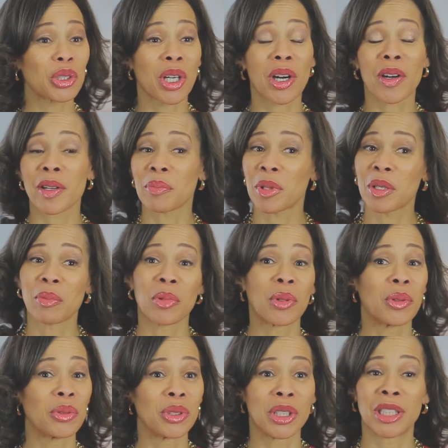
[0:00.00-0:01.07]
to her and people
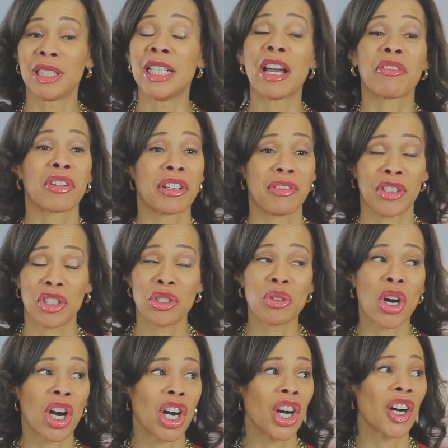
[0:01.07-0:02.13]
who never even knew
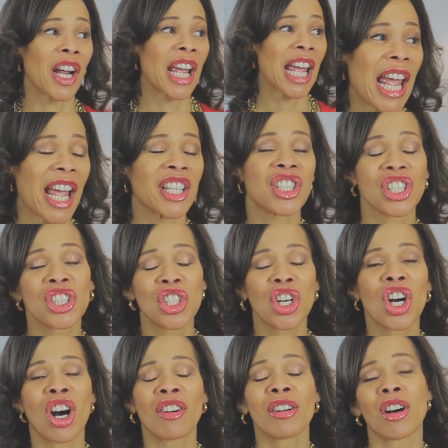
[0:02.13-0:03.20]
her. And she
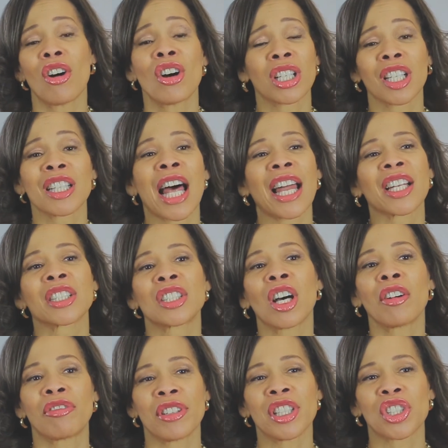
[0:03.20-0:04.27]
took on a lot of
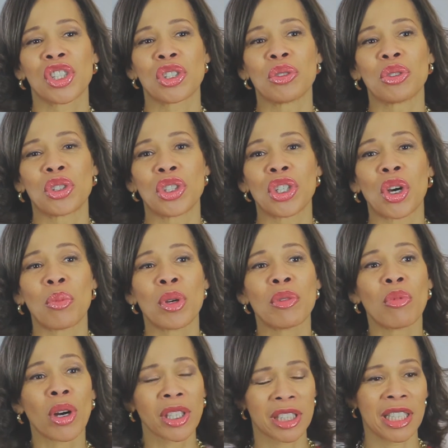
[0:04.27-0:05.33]
tough issues. You know, we
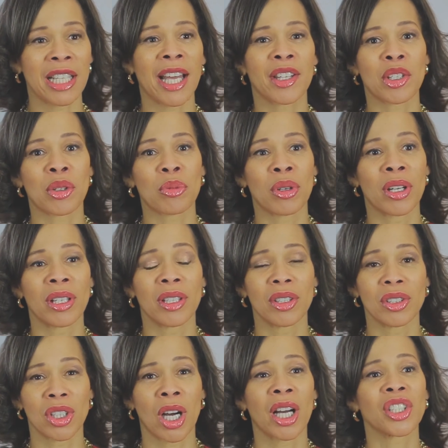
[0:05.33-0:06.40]
worked together
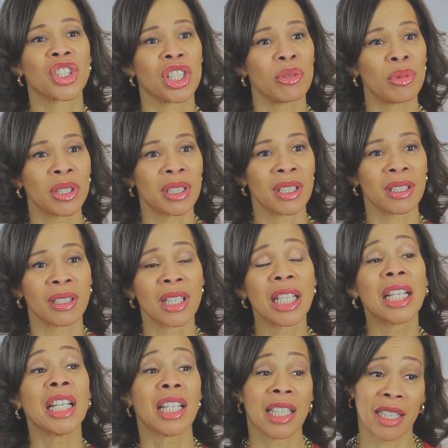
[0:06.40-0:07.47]
when uh, she was in
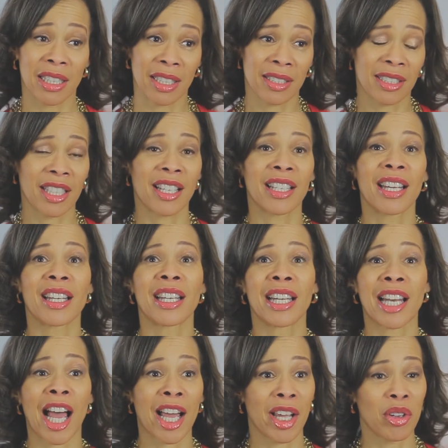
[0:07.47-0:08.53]
the Senate
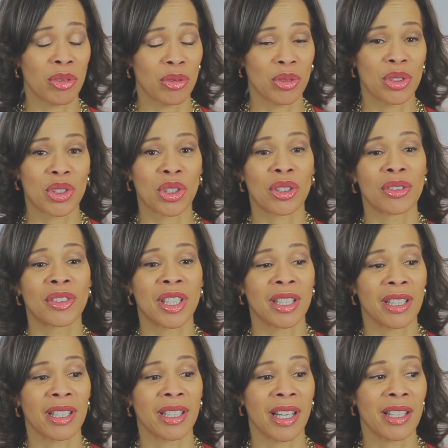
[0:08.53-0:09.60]
and I served
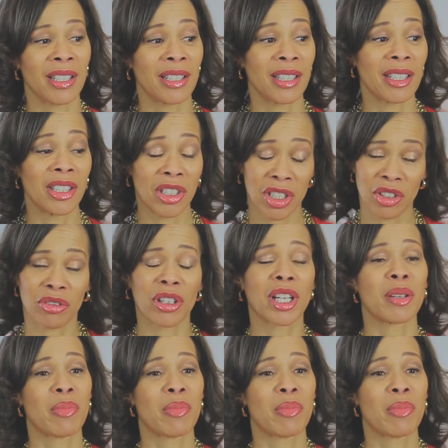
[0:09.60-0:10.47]
uh, in different